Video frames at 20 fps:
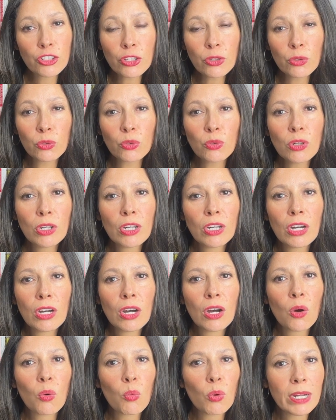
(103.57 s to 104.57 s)
2,
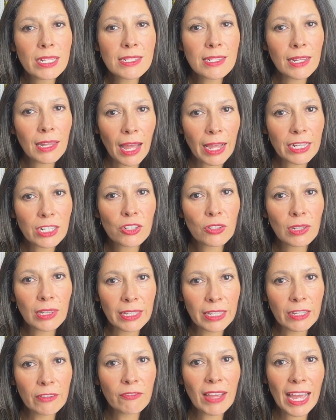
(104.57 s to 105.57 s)
what is it like to
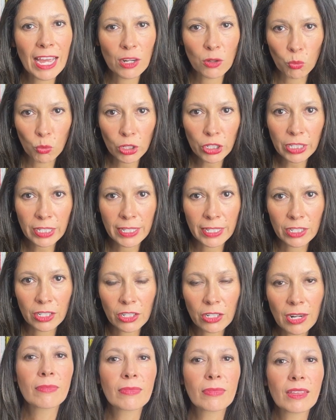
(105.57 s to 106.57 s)
live and work
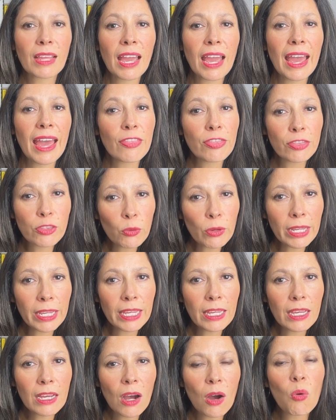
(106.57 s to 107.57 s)
here? And
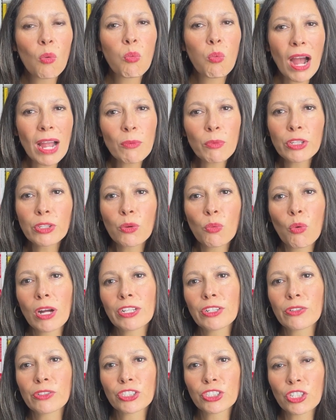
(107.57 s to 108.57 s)
3, why would you
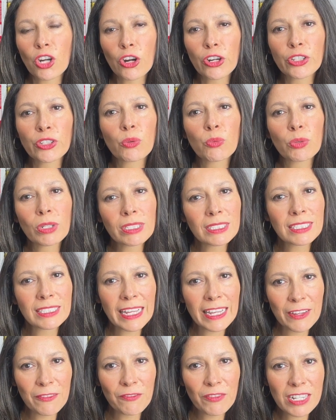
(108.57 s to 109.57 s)
want to start your real
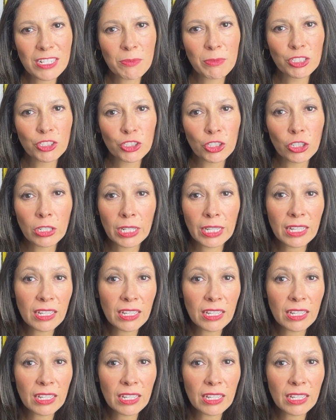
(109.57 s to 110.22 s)
estate investment journey